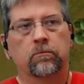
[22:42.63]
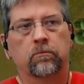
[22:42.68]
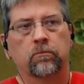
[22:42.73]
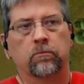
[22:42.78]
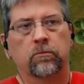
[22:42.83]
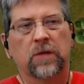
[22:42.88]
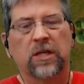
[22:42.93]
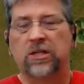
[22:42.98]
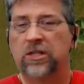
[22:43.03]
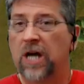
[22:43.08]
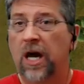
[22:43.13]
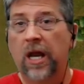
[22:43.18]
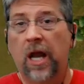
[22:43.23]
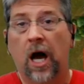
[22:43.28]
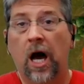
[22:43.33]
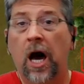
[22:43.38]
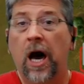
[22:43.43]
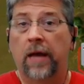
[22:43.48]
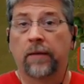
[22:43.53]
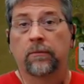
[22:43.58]
It's gotten
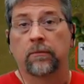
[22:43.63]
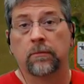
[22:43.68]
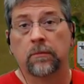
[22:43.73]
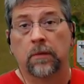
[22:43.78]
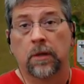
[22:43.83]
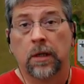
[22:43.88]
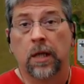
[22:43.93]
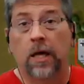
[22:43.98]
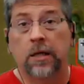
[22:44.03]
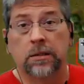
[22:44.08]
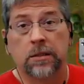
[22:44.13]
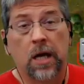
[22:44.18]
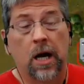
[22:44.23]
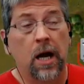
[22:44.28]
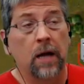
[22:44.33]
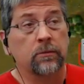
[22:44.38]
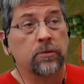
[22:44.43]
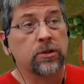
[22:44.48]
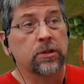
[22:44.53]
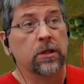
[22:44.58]
hot a lot of
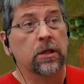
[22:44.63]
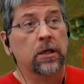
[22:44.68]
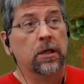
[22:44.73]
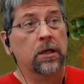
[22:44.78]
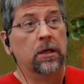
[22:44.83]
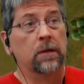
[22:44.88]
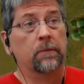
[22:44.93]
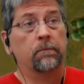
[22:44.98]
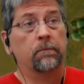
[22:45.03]
times. I